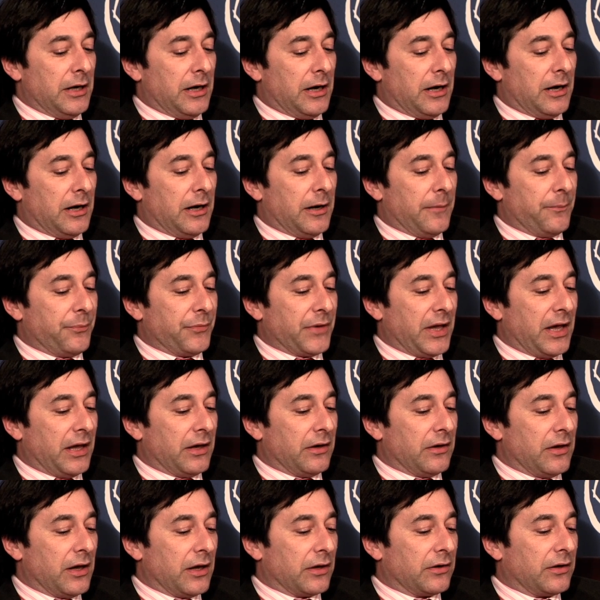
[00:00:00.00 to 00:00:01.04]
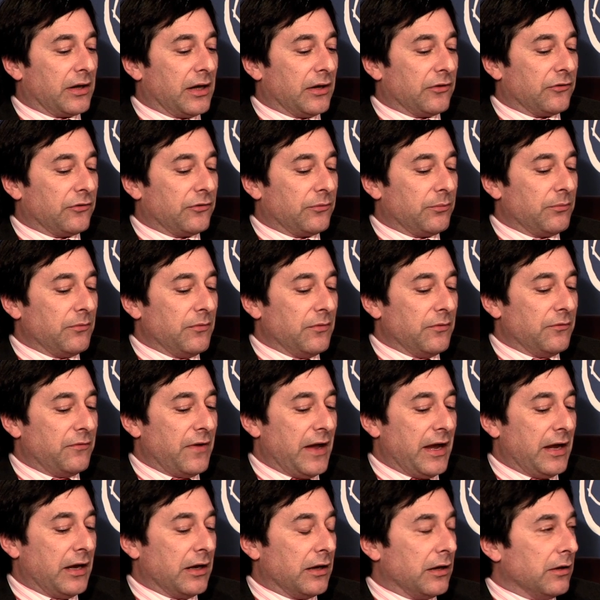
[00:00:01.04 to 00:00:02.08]
Um, and that gets
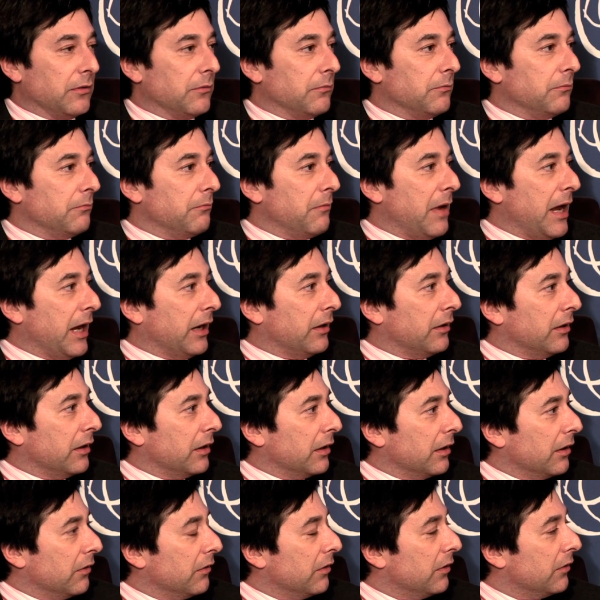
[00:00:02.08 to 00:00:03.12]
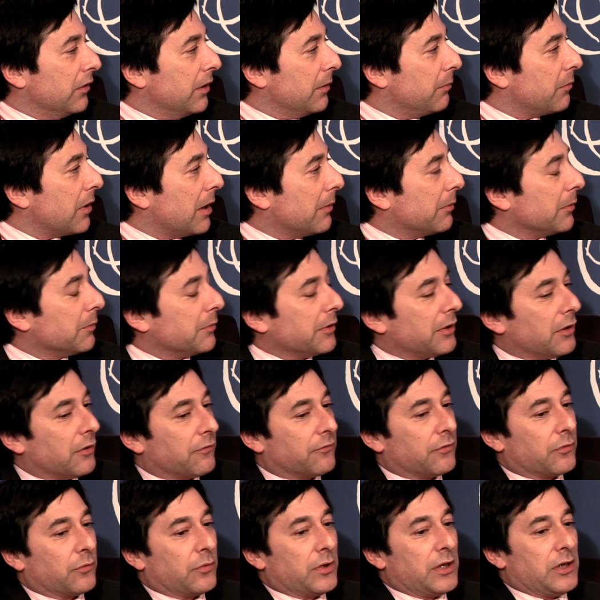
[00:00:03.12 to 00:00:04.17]
vague and maddening, and then they probably
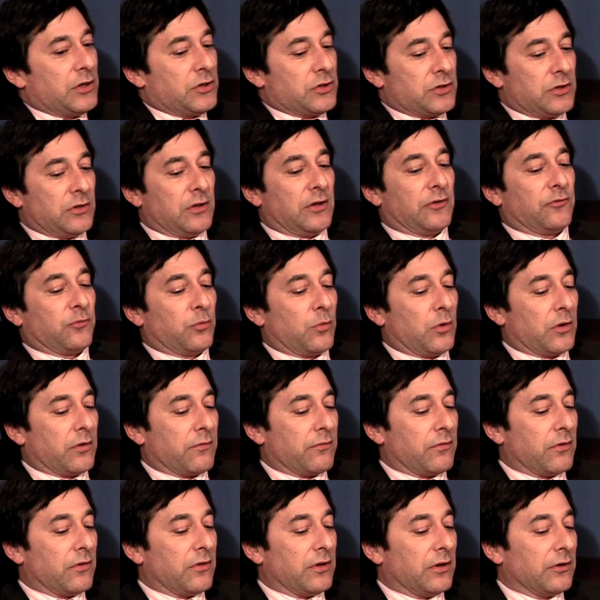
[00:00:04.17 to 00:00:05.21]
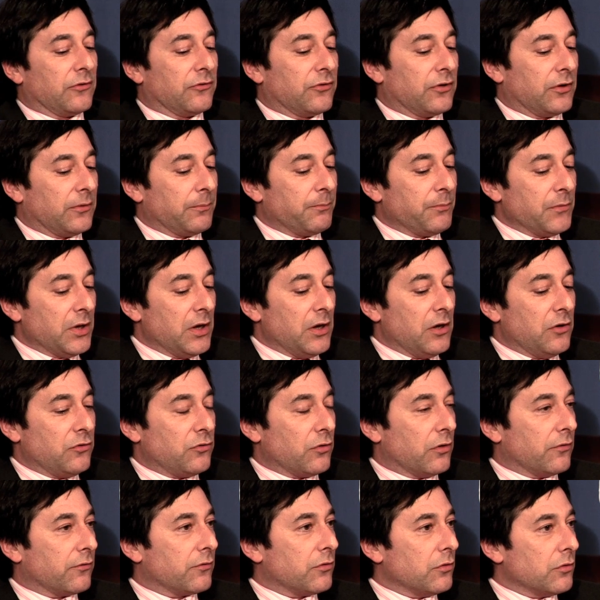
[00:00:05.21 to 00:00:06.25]
overreach. And that's one of the things that
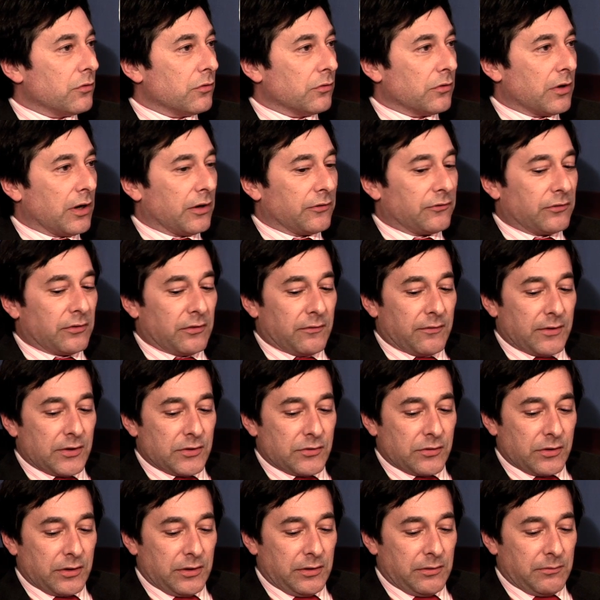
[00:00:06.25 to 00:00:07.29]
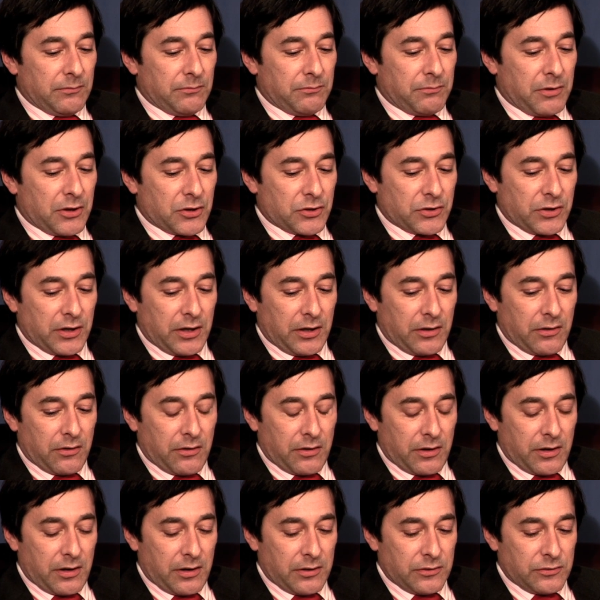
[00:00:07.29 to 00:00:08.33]
drove Google nuts and eventually partially out of
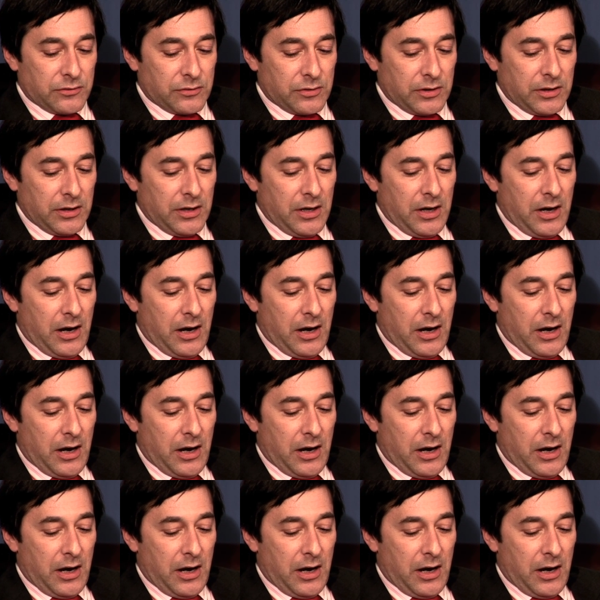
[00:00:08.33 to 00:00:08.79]
the country.